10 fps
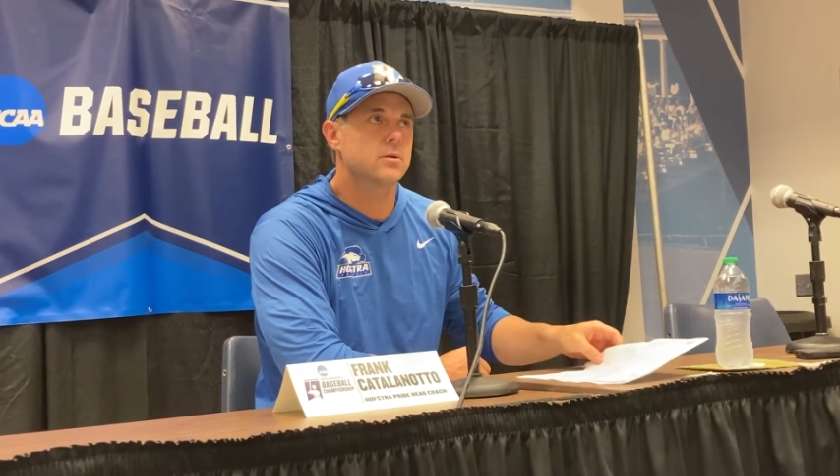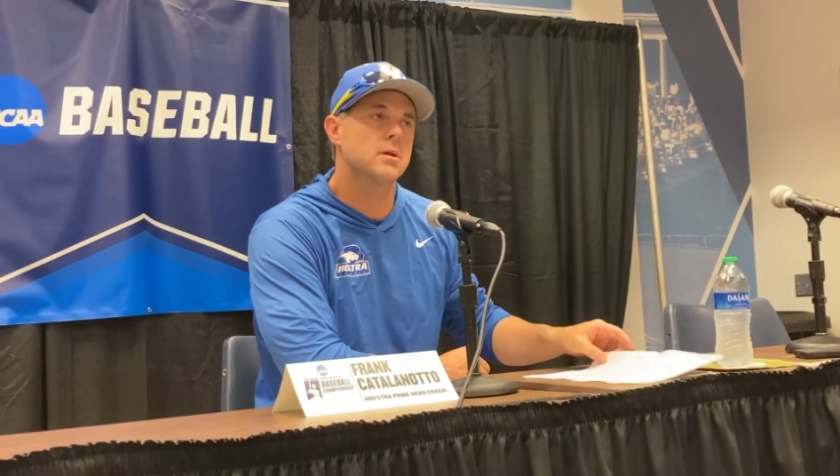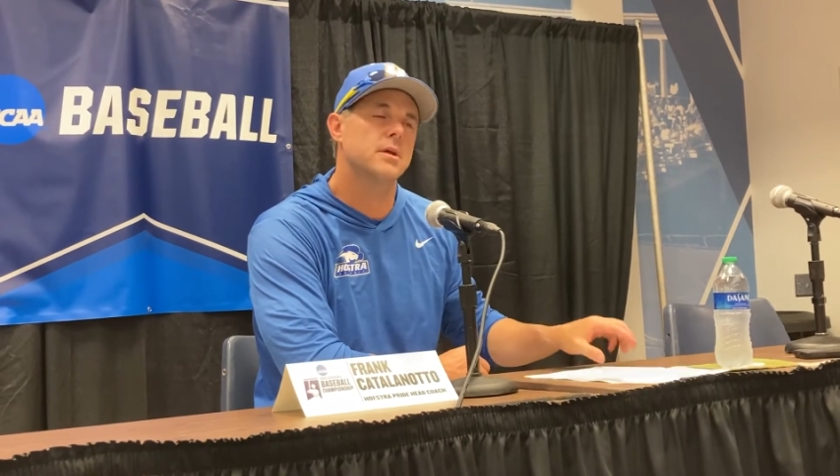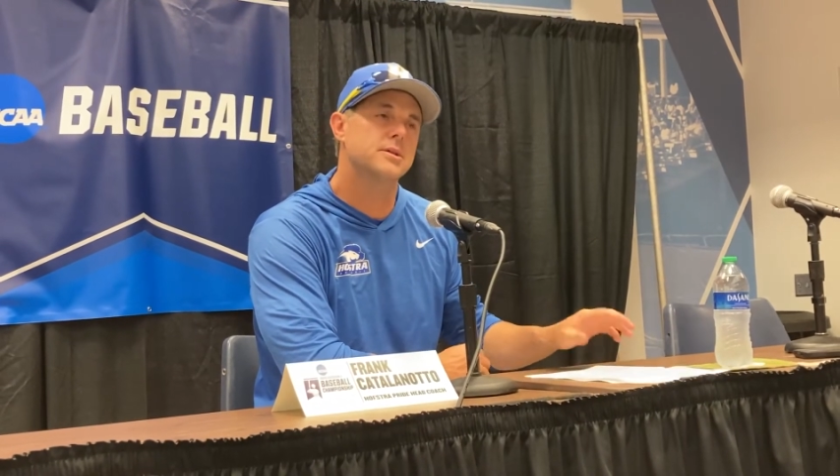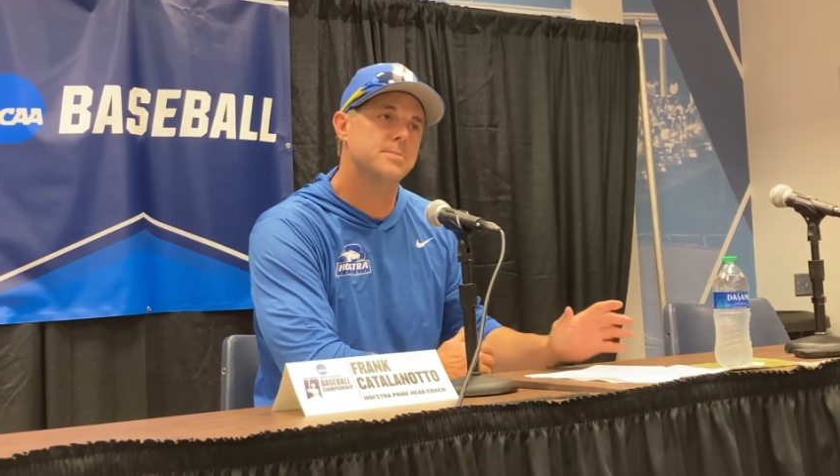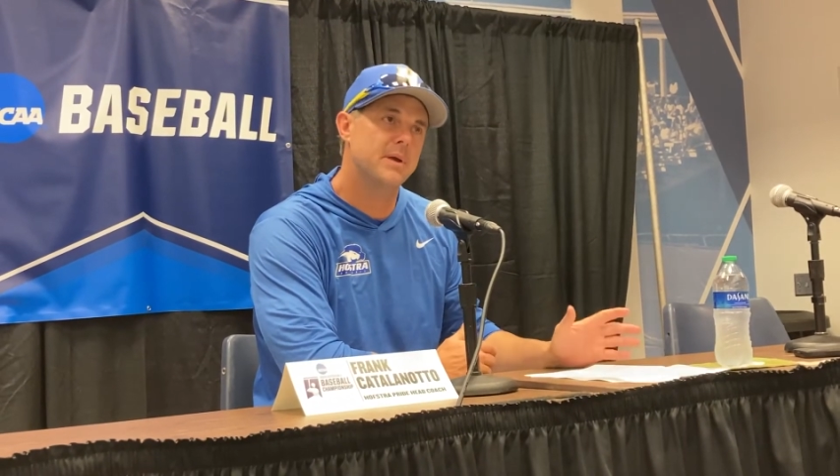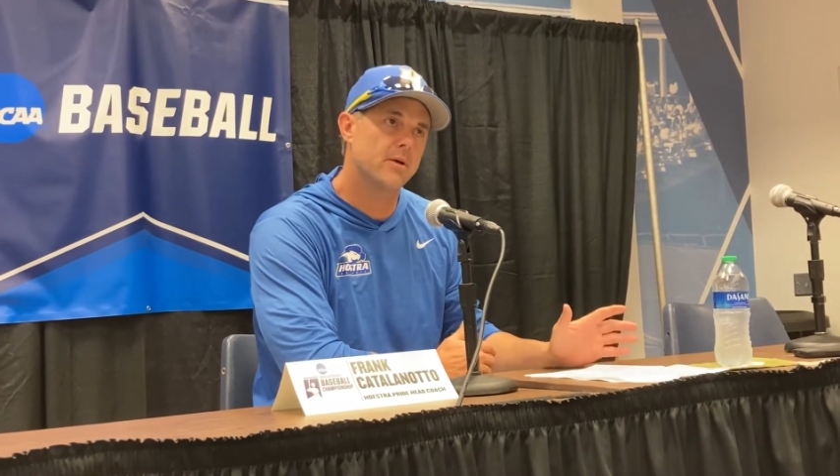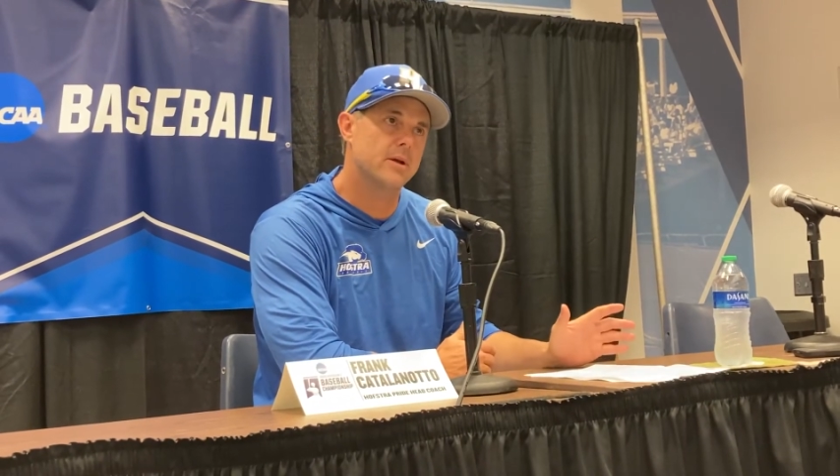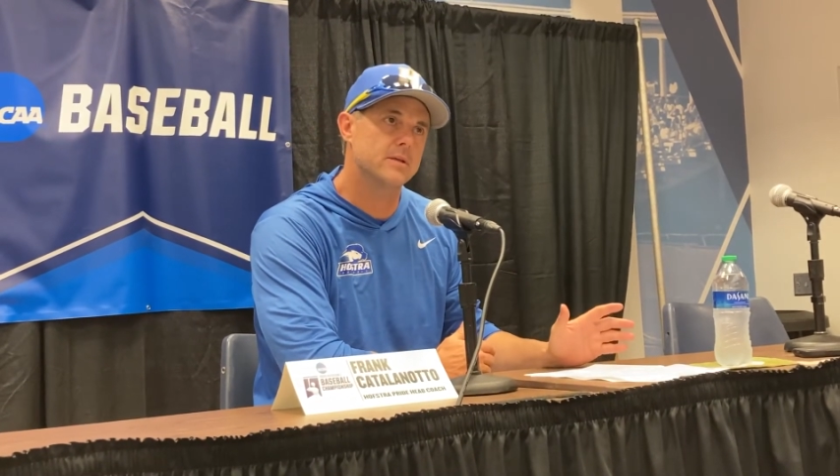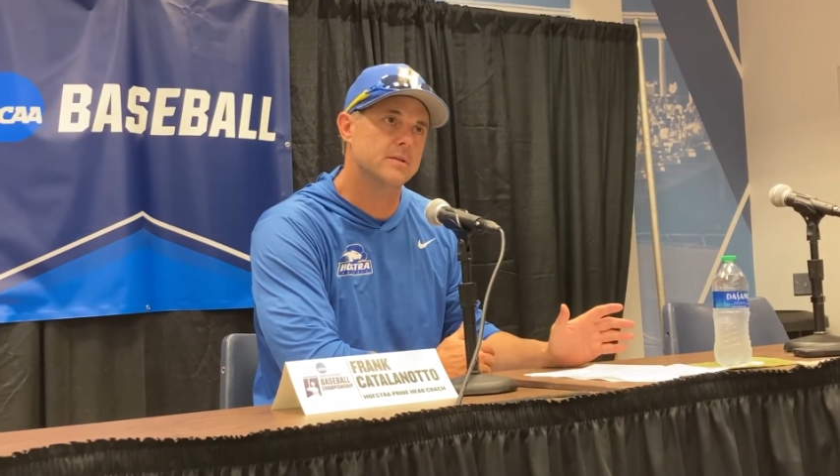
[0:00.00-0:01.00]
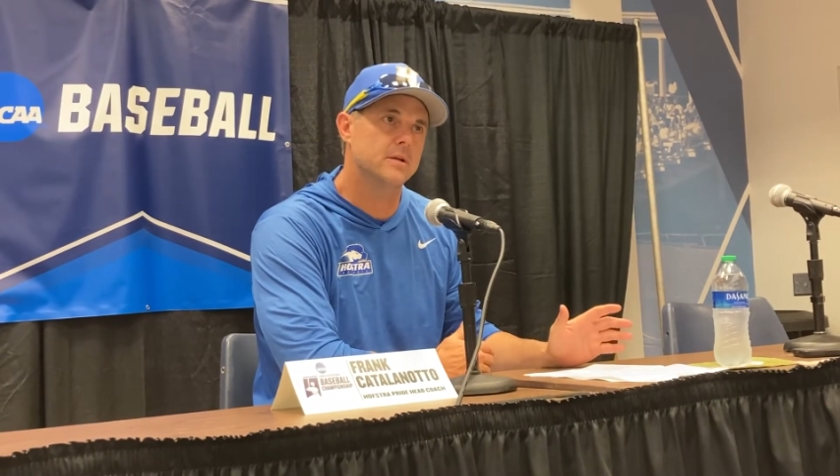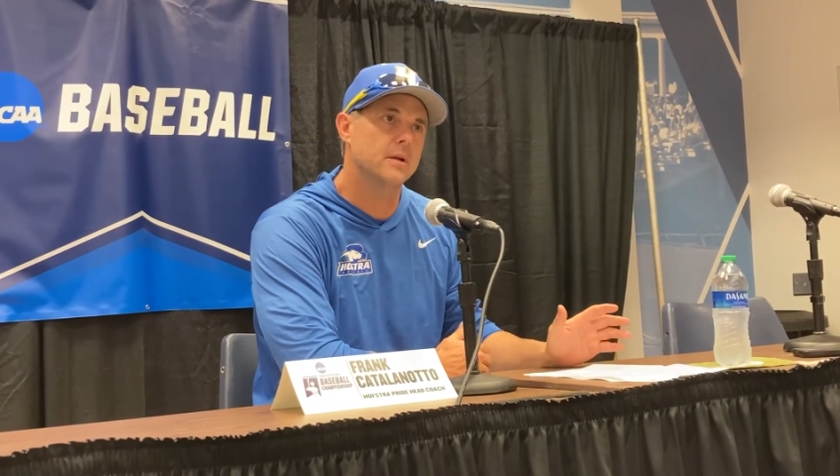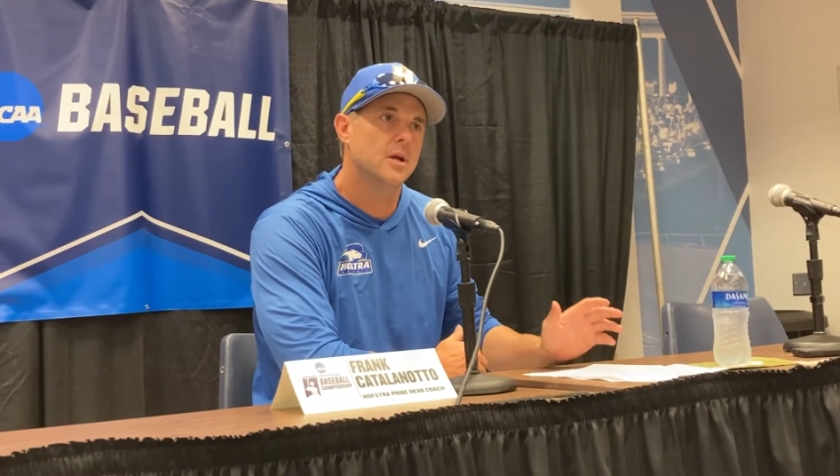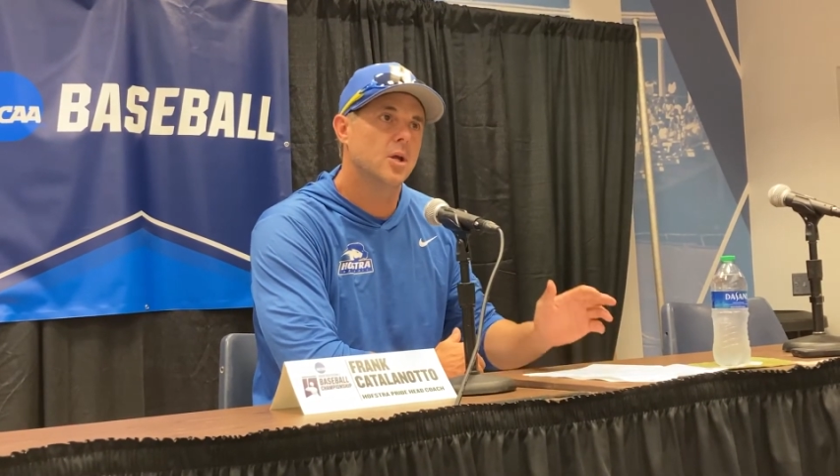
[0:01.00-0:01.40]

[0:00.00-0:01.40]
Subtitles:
to experience it.